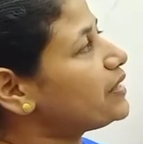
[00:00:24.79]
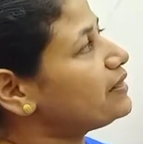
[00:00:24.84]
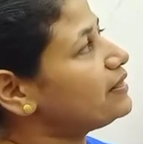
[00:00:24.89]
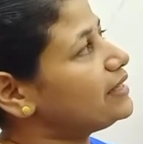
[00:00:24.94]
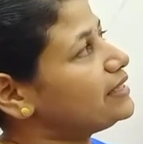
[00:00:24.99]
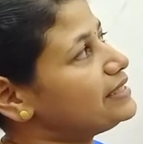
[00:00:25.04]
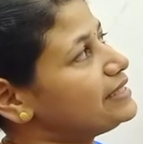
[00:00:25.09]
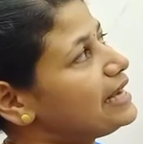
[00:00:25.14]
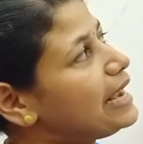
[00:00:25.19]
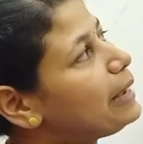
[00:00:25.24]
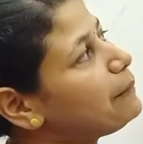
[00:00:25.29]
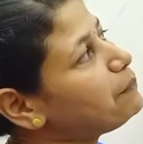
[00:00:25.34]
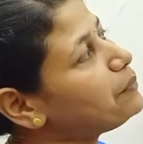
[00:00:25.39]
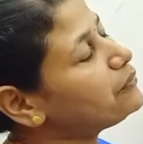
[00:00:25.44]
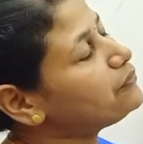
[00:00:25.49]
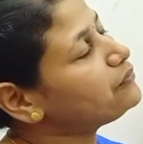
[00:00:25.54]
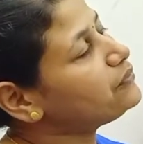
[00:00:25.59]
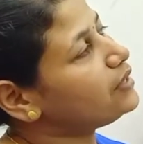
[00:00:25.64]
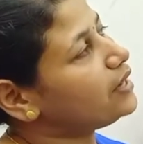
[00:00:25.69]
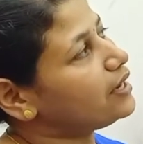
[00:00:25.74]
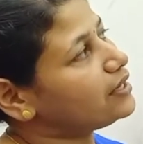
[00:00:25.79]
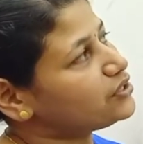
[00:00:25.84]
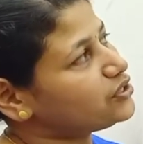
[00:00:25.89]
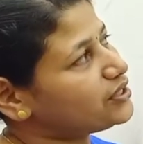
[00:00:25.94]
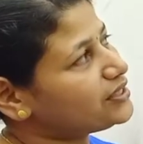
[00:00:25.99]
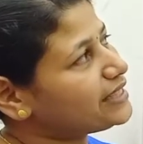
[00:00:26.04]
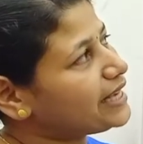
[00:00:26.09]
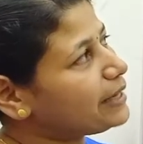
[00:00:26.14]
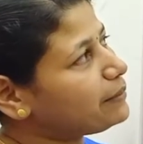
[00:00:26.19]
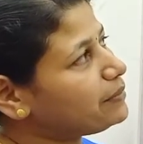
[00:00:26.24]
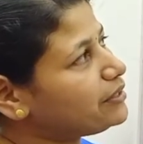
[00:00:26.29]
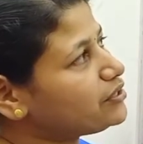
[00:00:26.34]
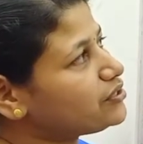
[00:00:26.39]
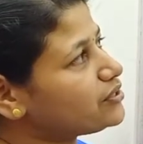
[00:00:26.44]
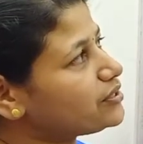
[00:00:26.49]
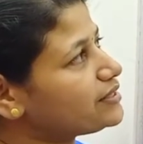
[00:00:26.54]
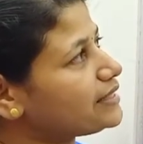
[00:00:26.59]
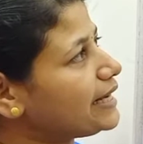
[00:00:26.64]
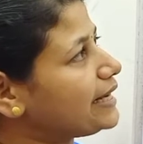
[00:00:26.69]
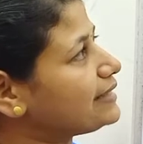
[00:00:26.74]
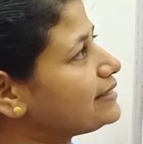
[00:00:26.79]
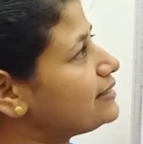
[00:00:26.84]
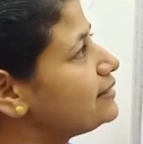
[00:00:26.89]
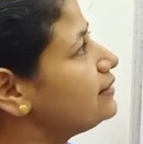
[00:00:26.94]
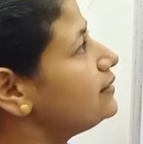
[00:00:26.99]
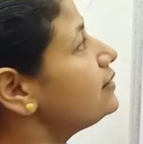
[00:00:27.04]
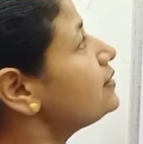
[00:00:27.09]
The tap of larger diameter takes